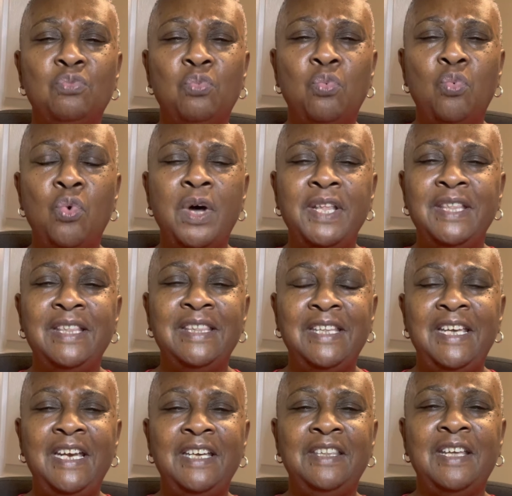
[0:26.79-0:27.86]
one
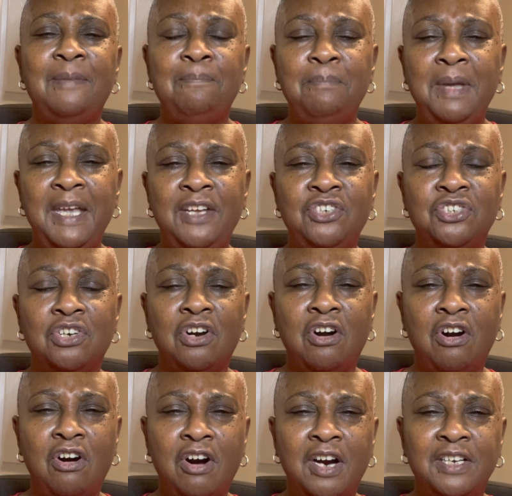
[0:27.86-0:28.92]
thing that made your
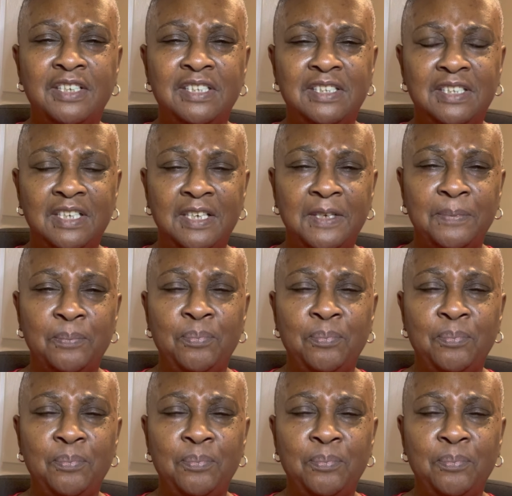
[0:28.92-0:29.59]
heart sing.